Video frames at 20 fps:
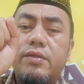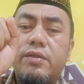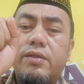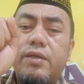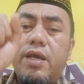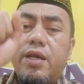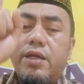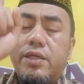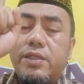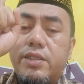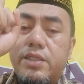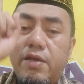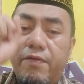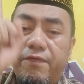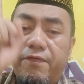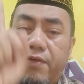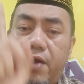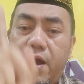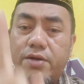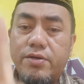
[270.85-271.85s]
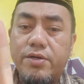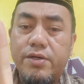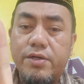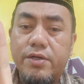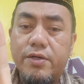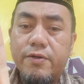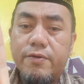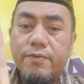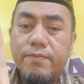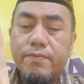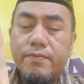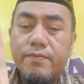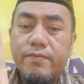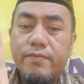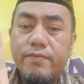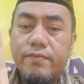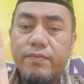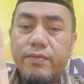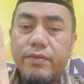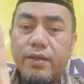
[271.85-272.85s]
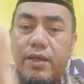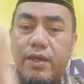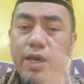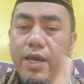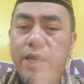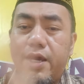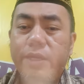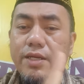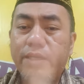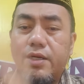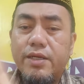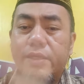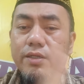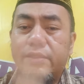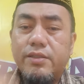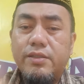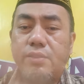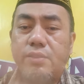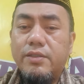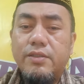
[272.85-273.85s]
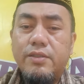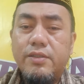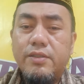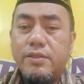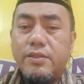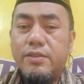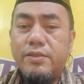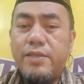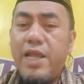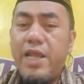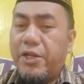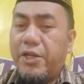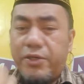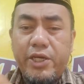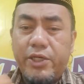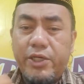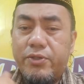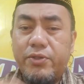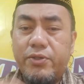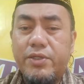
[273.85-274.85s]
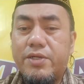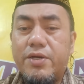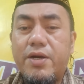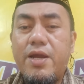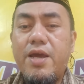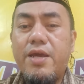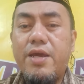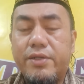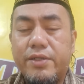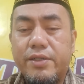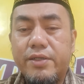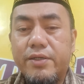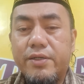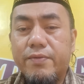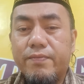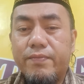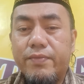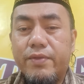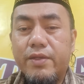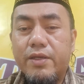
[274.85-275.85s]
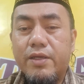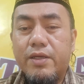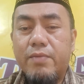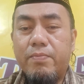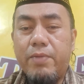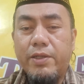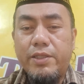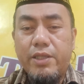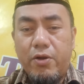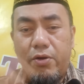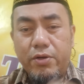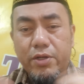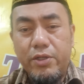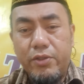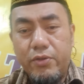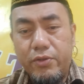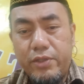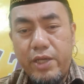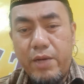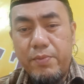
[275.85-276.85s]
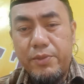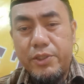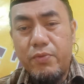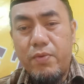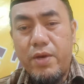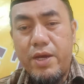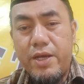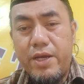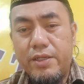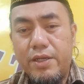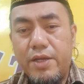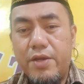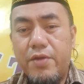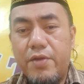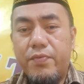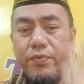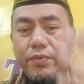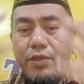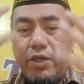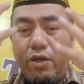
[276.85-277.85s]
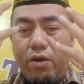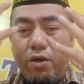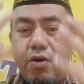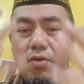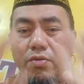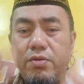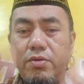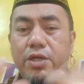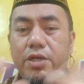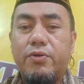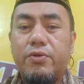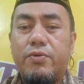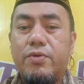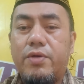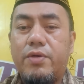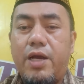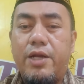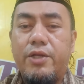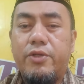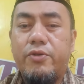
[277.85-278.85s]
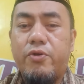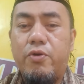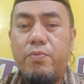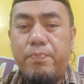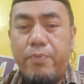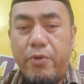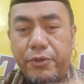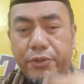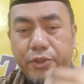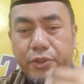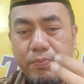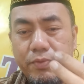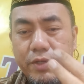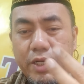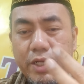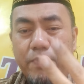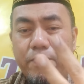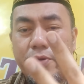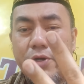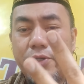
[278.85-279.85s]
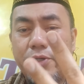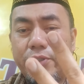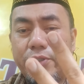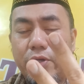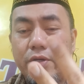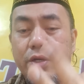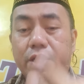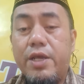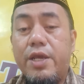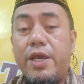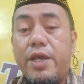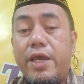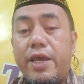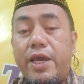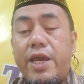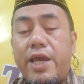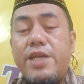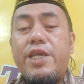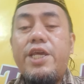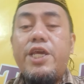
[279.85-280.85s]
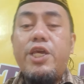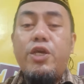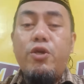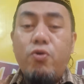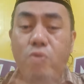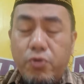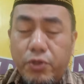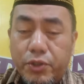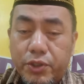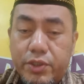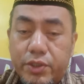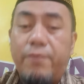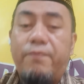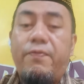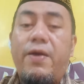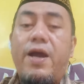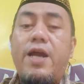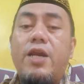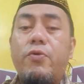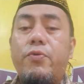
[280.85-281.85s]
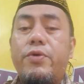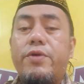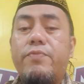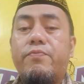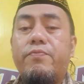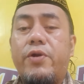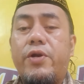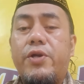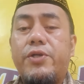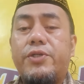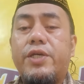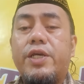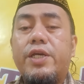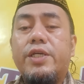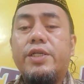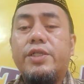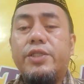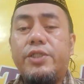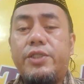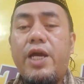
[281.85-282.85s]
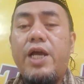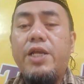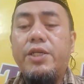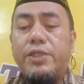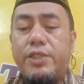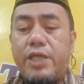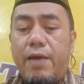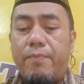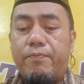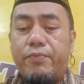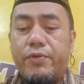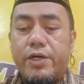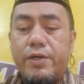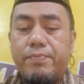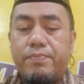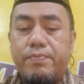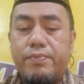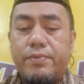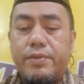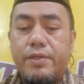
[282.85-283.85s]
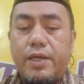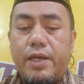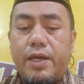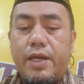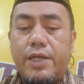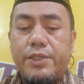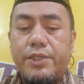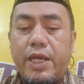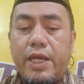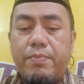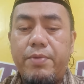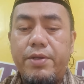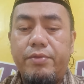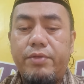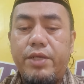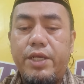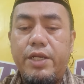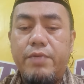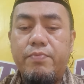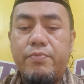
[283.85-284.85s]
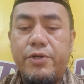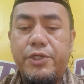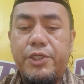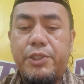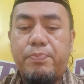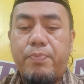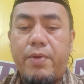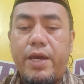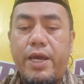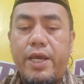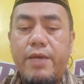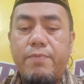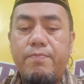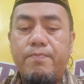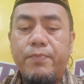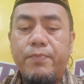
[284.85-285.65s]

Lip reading: is the Father and not Jesus Christ. But according to James White, the only true God composed of three persons. And he used the following verse, John chapter 17, verse 5,